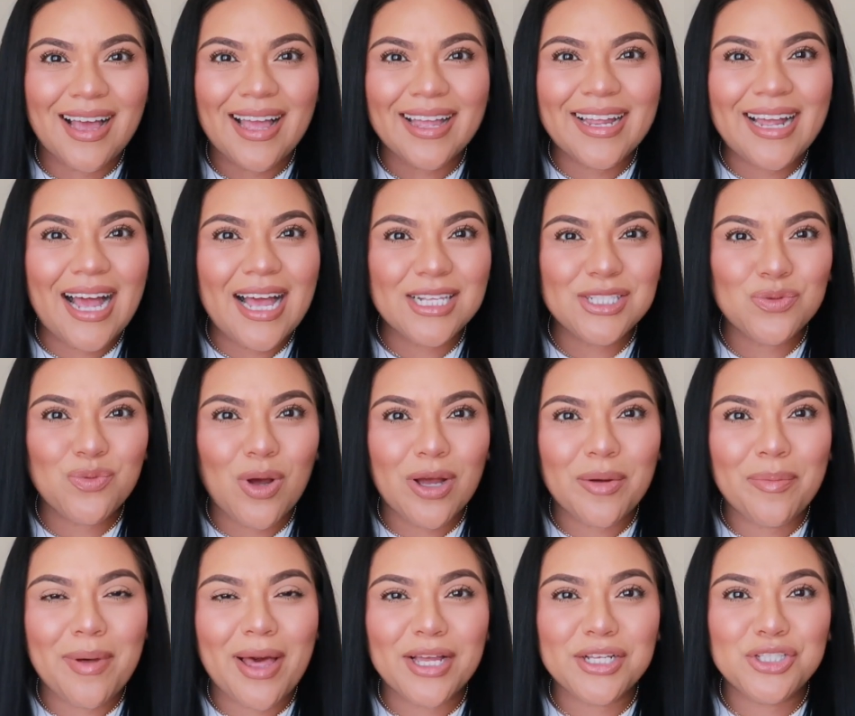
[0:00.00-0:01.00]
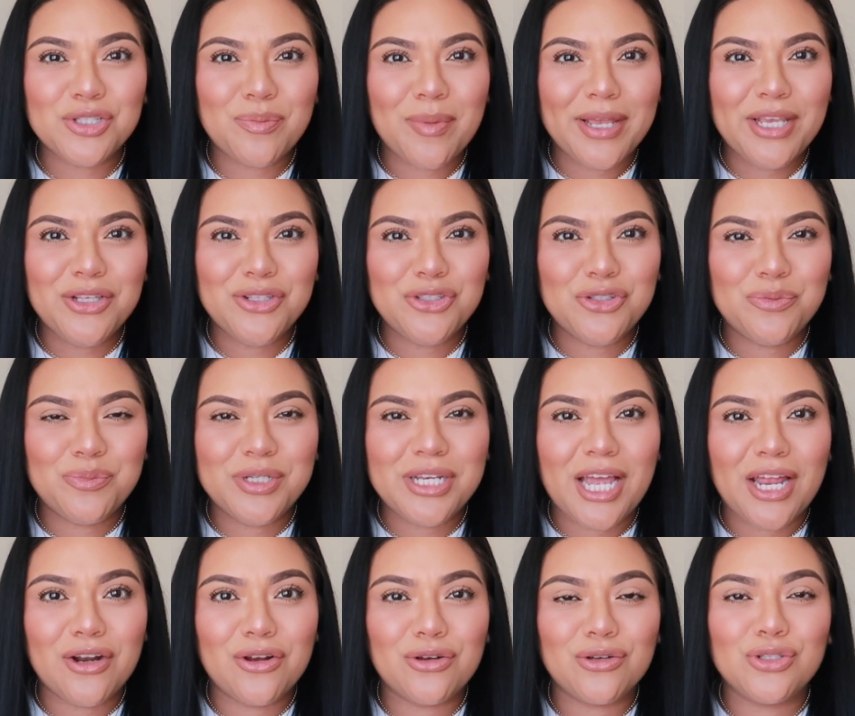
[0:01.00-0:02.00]
Hi guys, welcome back to my YouTube
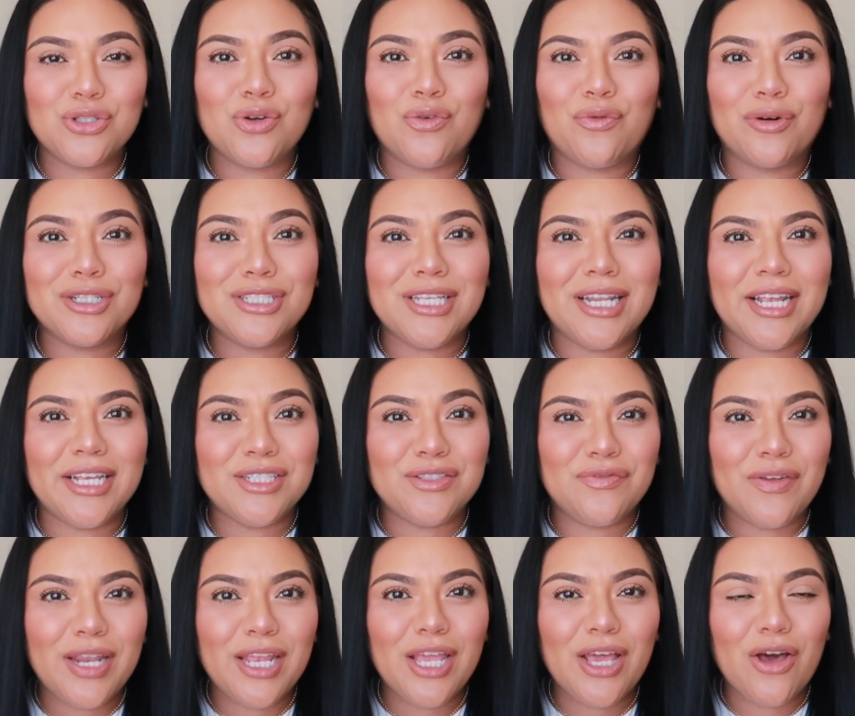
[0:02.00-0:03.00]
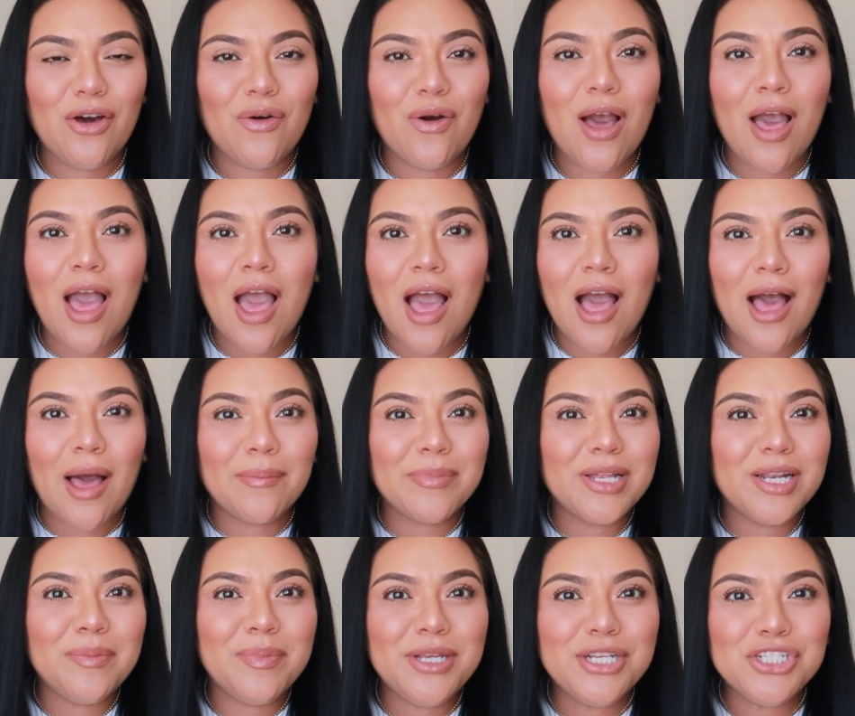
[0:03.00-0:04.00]
channel. So for today's video, I'm
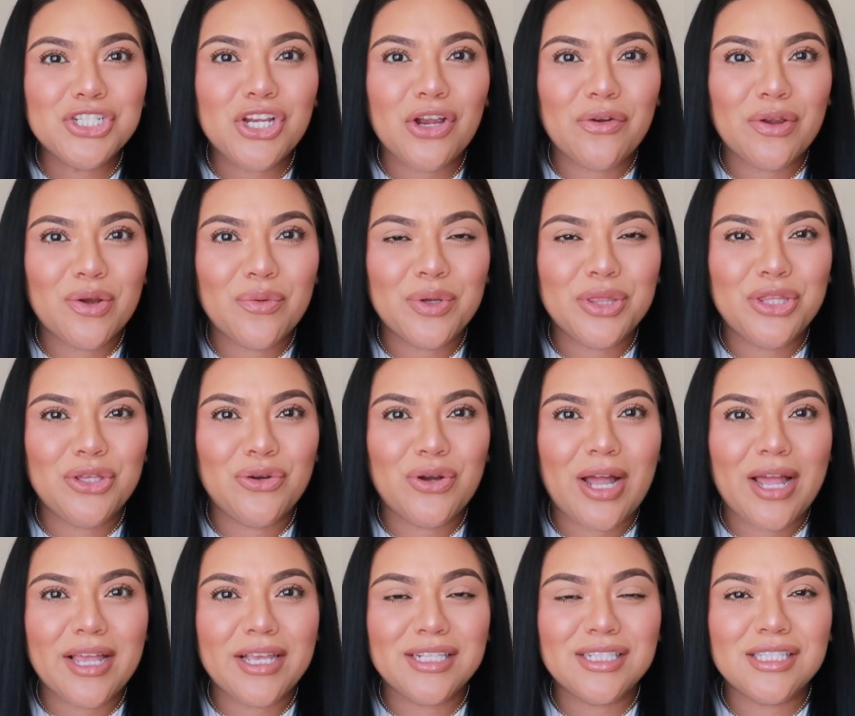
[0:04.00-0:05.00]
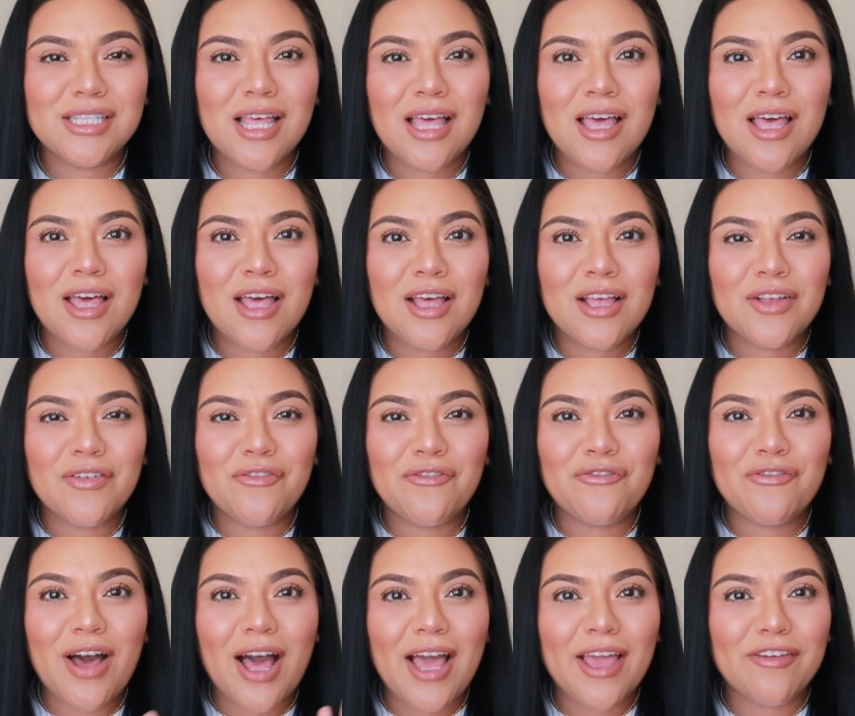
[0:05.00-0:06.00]
gonna be sharing with you guys
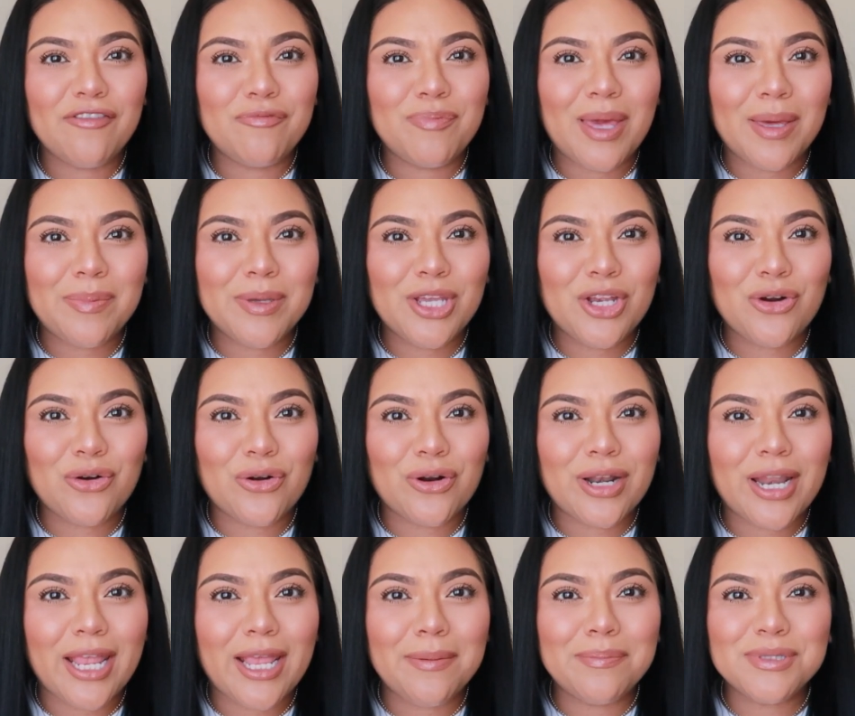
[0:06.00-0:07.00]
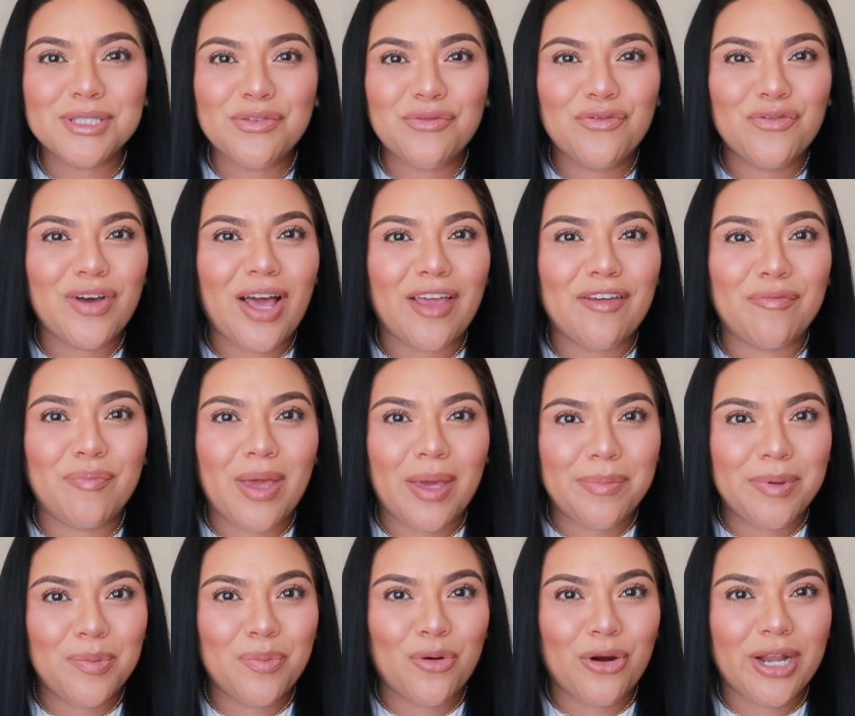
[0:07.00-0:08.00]
5 baby girl names and 5
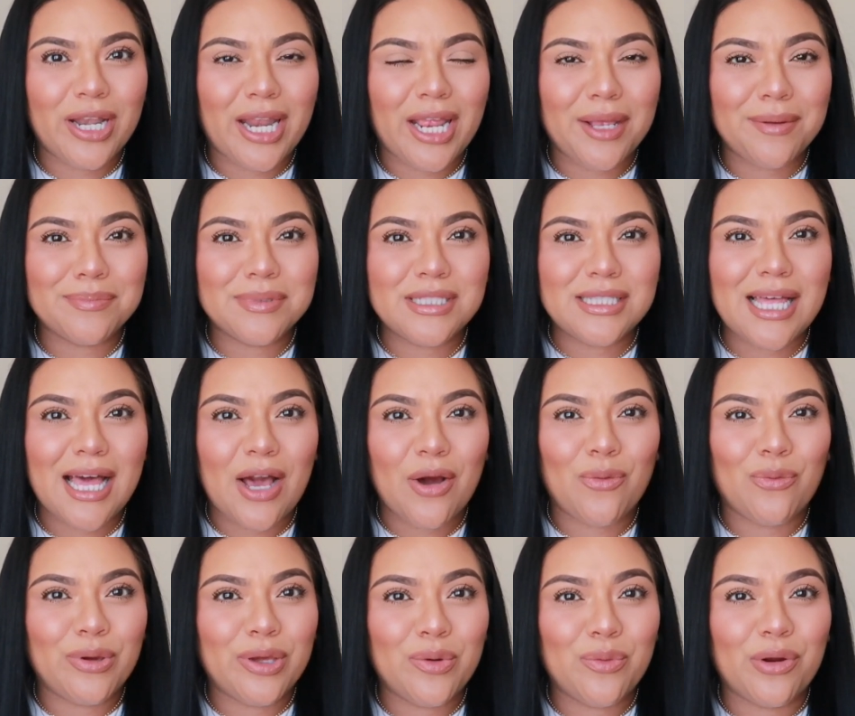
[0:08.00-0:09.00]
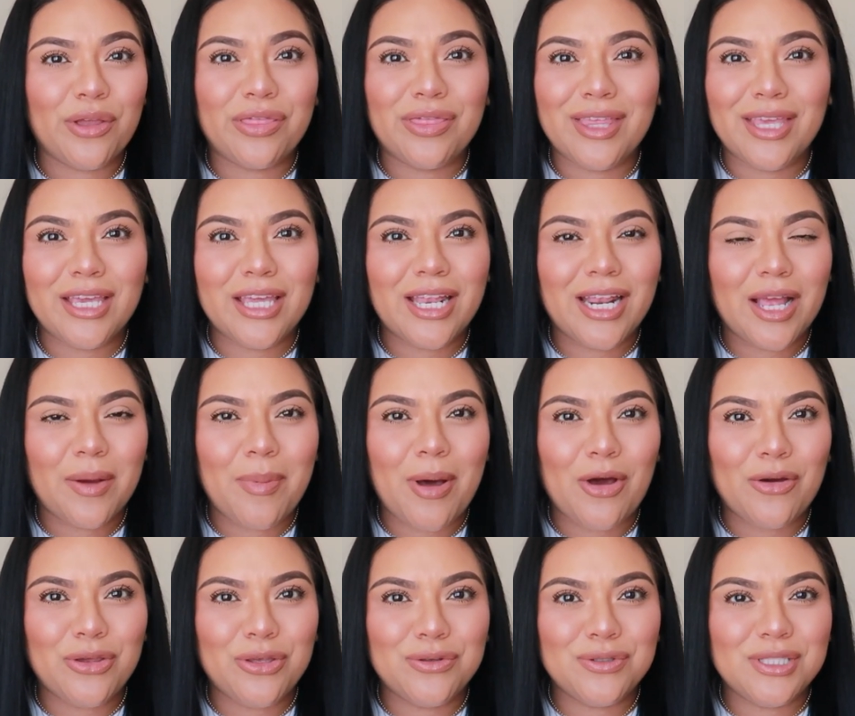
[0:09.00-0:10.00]
baby boy names that we were thinking
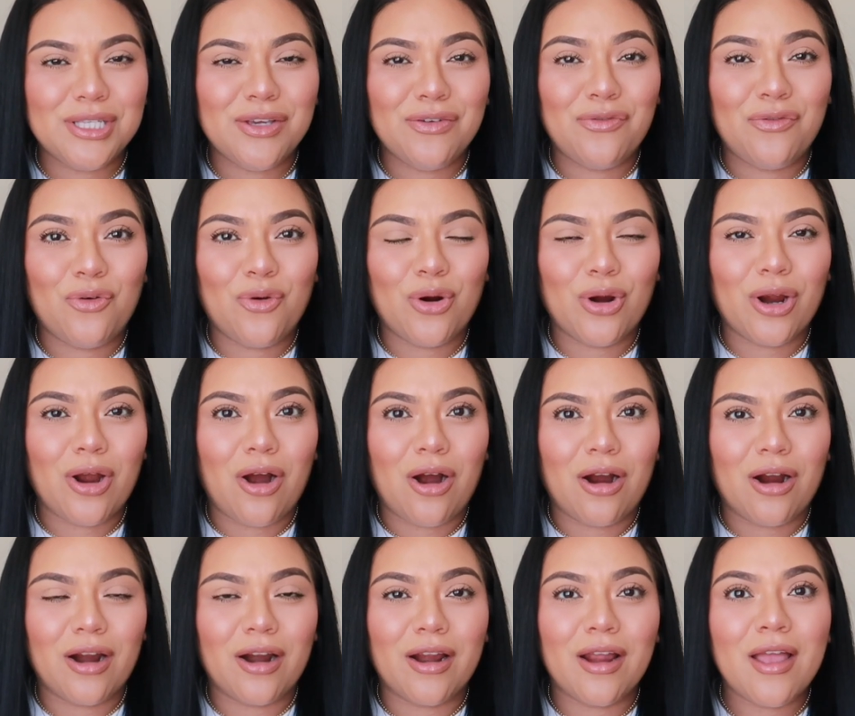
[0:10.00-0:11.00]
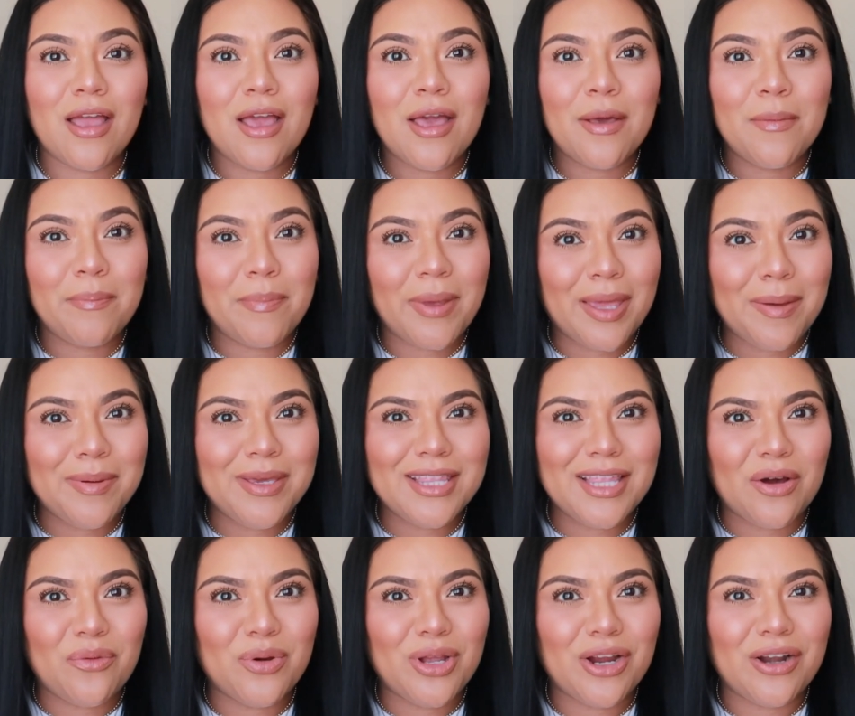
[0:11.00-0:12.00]
about using for our baby
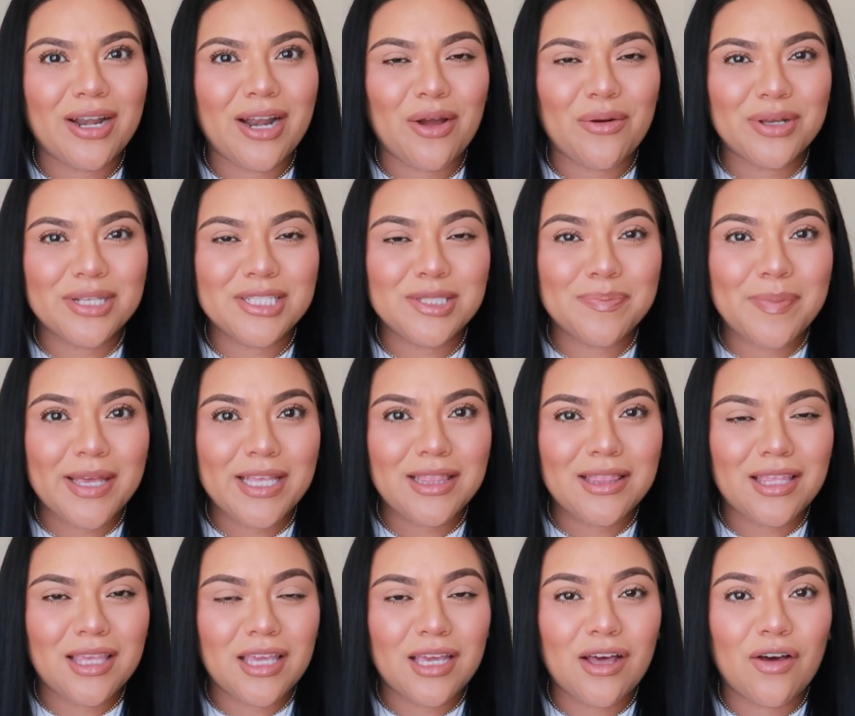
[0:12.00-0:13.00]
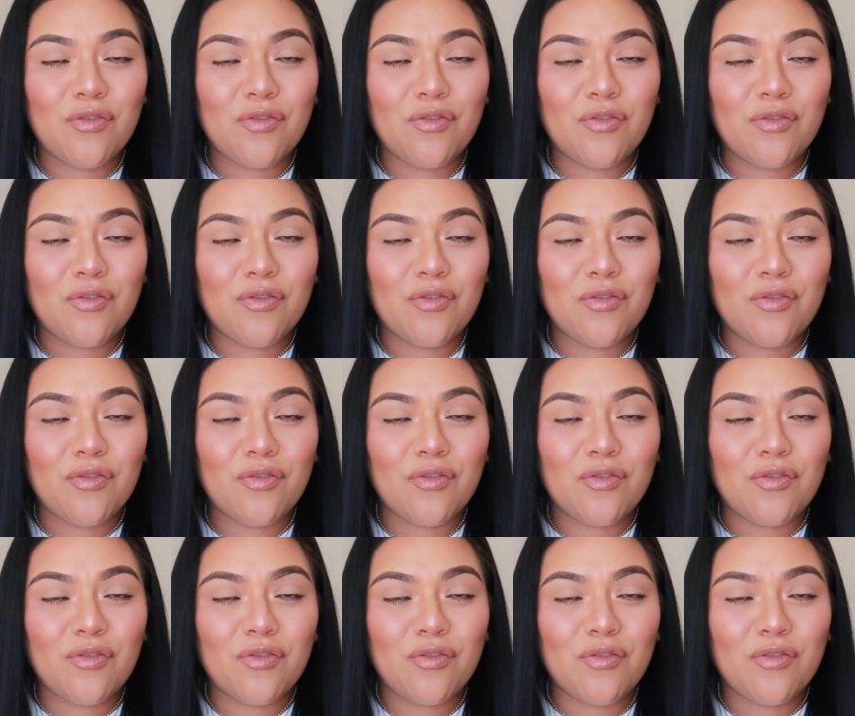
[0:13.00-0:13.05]
that we are now expecting.